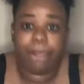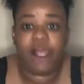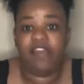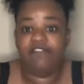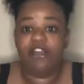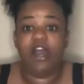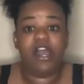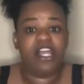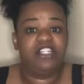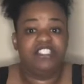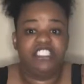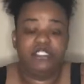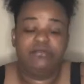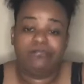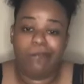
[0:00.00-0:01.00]
But y'all ain't
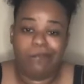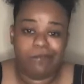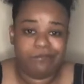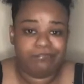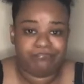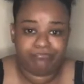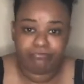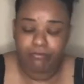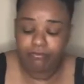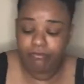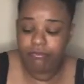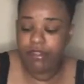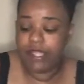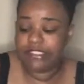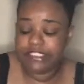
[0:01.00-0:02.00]
know,
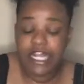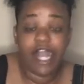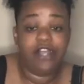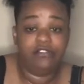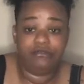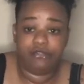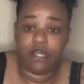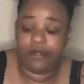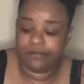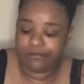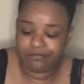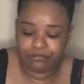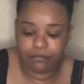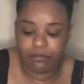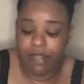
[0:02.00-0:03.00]
now you know.
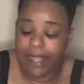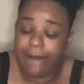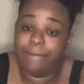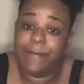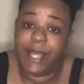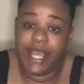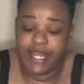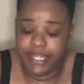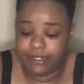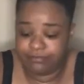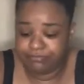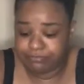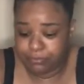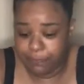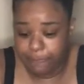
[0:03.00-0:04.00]
I'm petty.
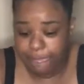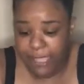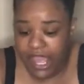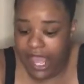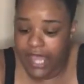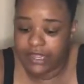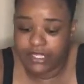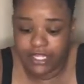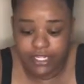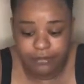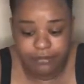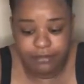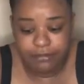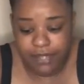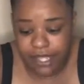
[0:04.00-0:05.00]
I love to
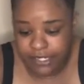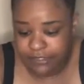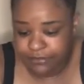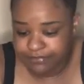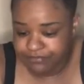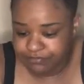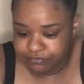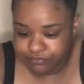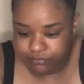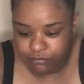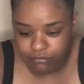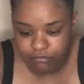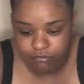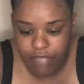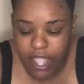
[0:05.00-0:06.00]
be petty.
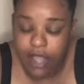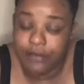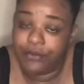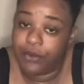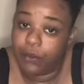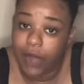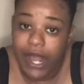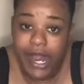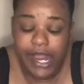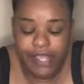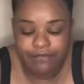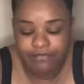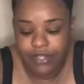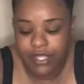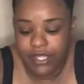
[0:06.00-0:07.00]
I don't know why.
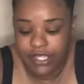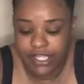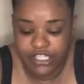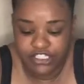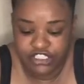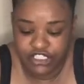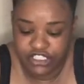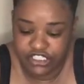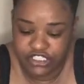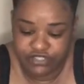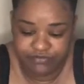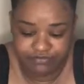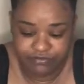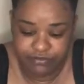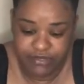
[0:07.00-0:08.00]

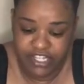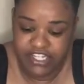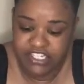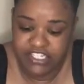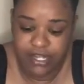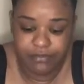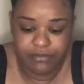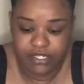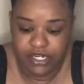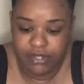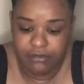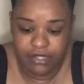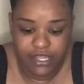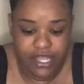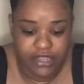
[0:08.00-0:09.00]
It's something in
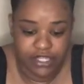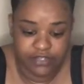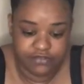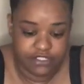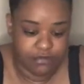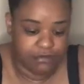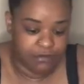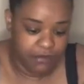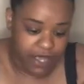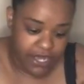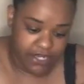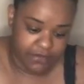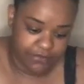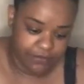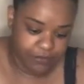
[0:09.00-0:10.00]
me that loves to be
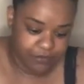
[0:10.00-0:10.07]
petty.